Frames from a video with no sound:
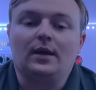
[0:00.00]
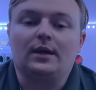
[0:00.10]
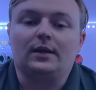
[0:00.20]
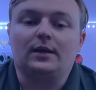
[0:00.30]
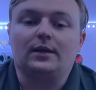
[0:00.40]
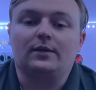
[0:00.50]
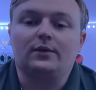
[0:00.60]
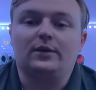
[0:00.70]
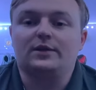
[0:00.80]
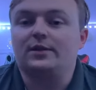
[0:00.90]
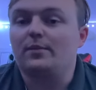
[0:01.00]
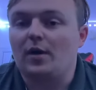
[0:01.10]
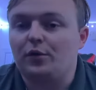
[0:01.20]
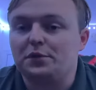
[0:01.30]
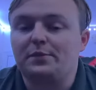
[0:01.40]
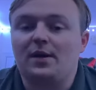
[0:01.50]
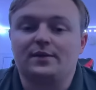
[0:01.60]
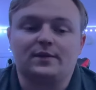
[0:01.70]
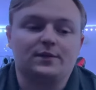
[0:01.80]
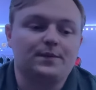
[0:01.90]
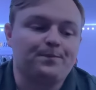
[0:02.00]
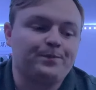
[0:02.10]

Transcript: And you can see our responses.